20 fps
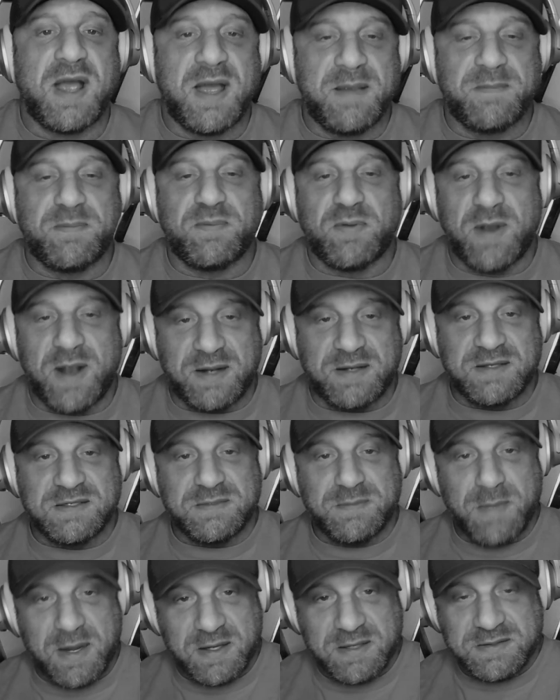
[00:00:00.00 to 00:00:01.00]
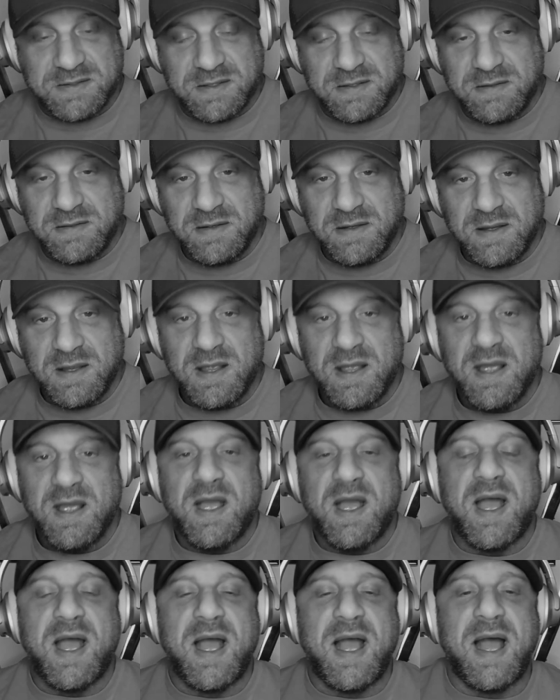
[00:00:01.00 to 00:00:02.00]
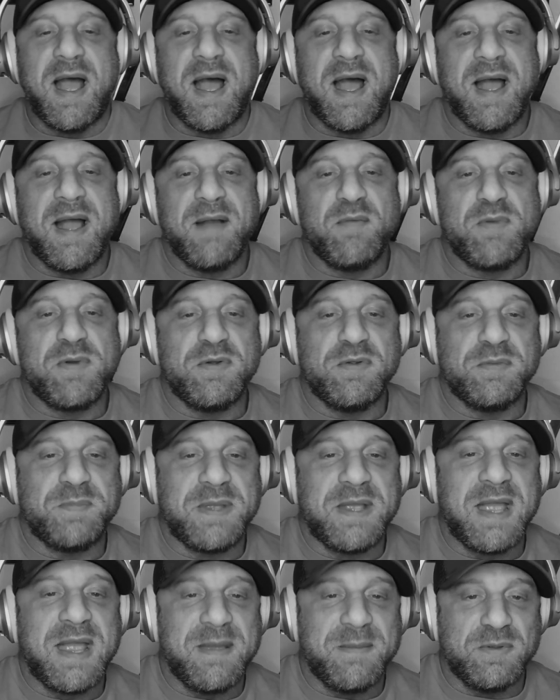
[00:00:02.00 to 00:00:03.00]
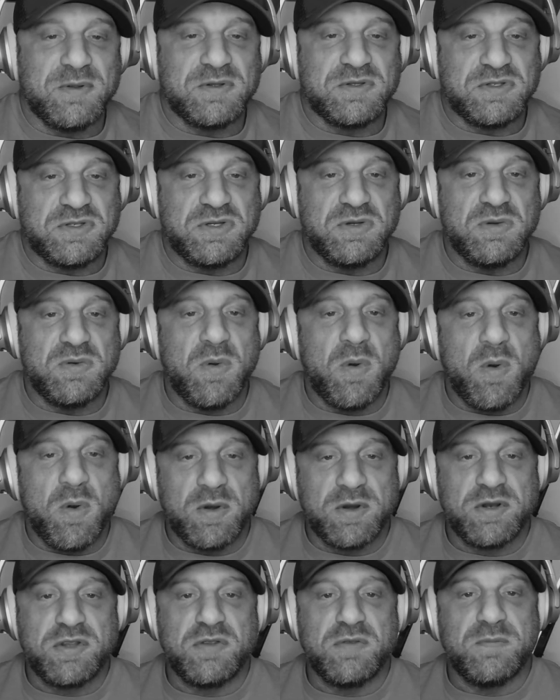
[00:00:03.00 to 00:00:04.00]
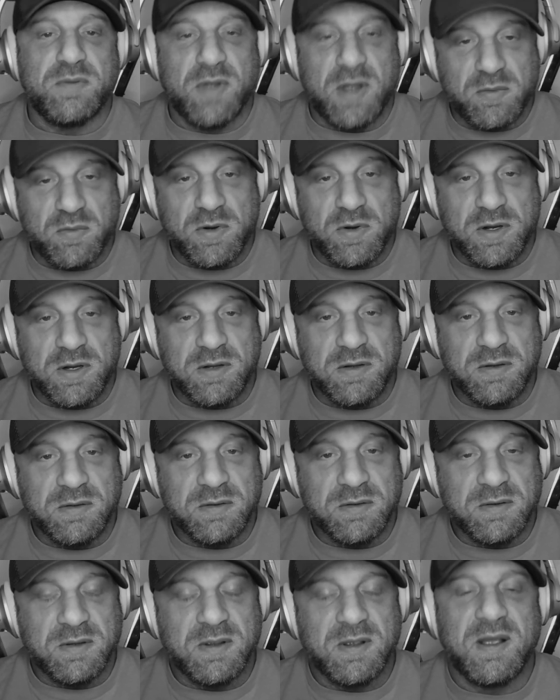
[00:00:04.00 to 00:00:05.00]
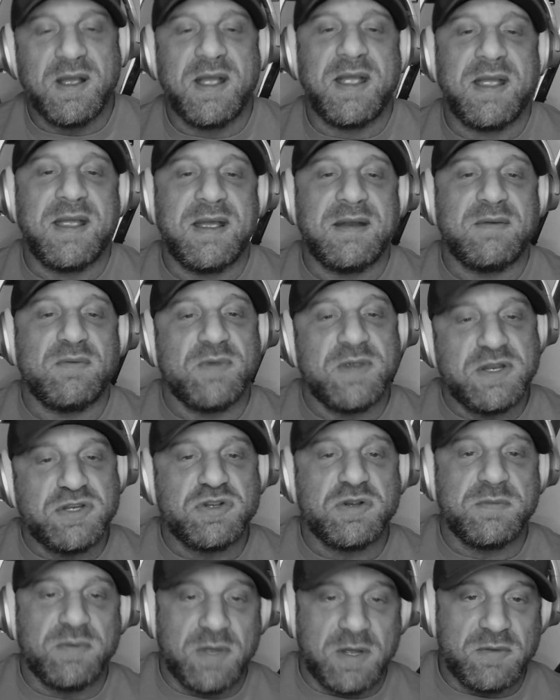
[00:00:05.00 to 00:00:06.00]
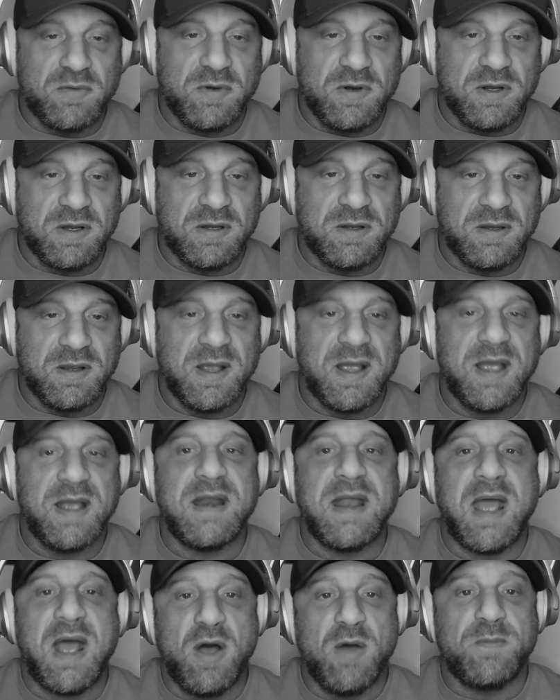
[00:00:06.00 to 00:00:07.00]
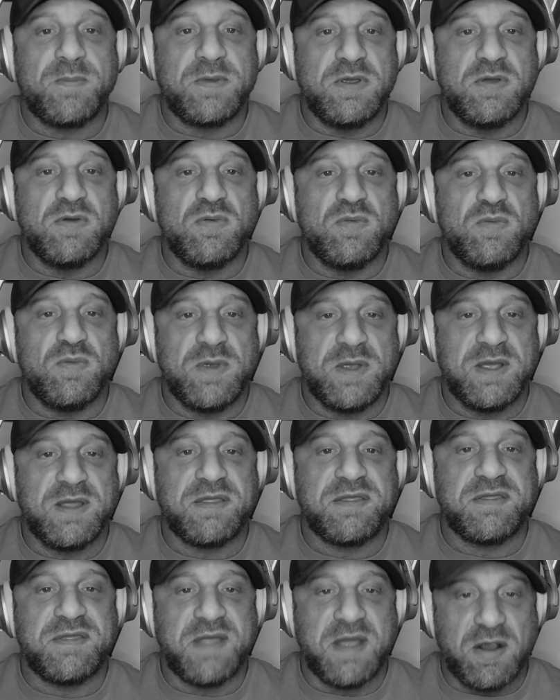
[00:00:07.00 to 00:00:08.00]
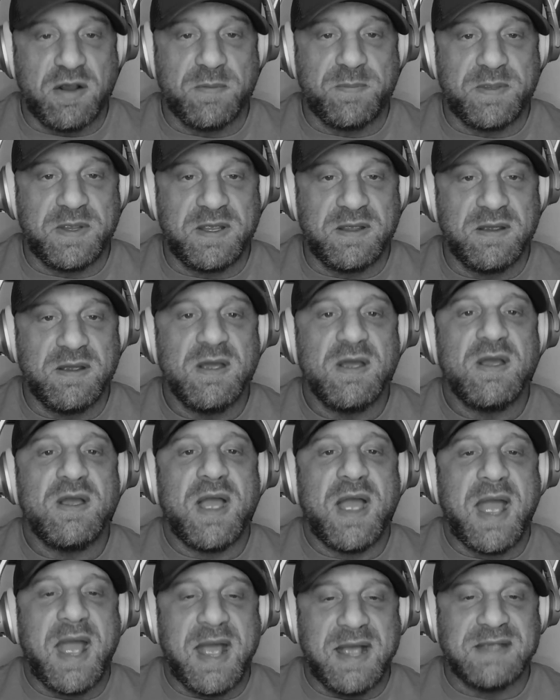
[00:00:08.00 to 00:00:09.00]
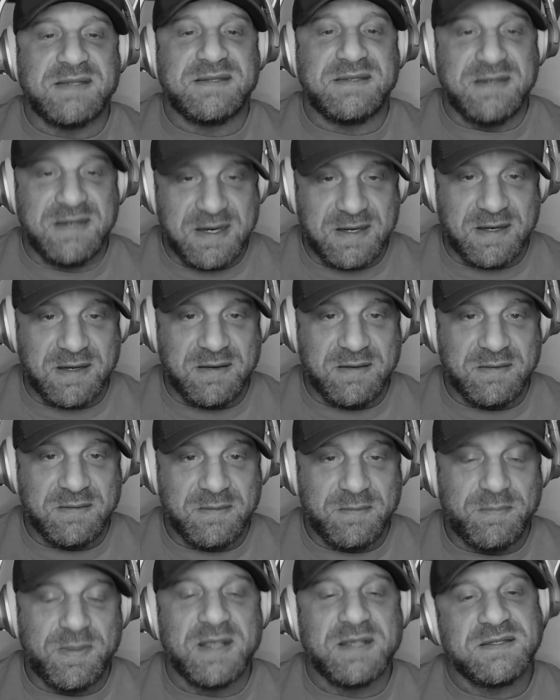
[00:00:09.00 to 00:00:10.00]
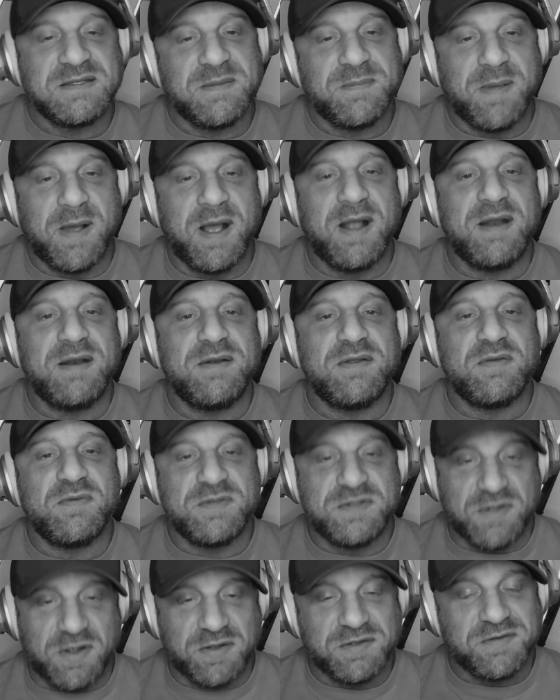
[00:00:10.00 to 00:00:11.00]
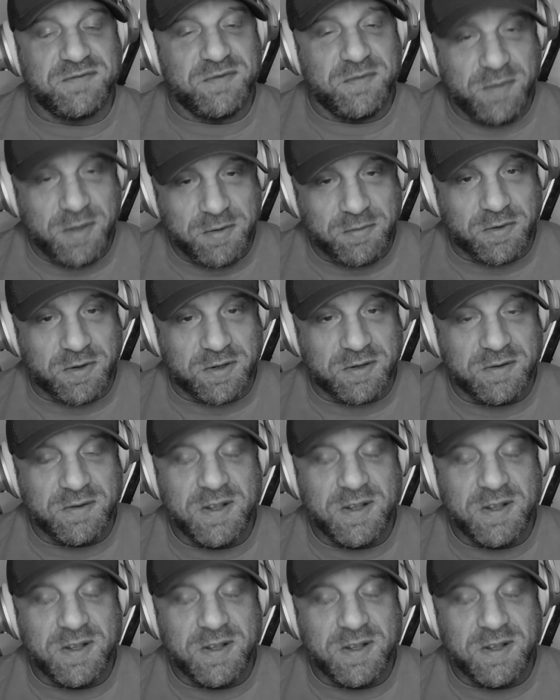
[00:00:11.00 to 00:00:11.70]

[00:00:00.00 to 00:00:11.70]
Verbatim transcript: I practice medicine. Uh, we'll be able to order you blood work and read your blood work and help you with therapy as needed based upon the results of your blood work.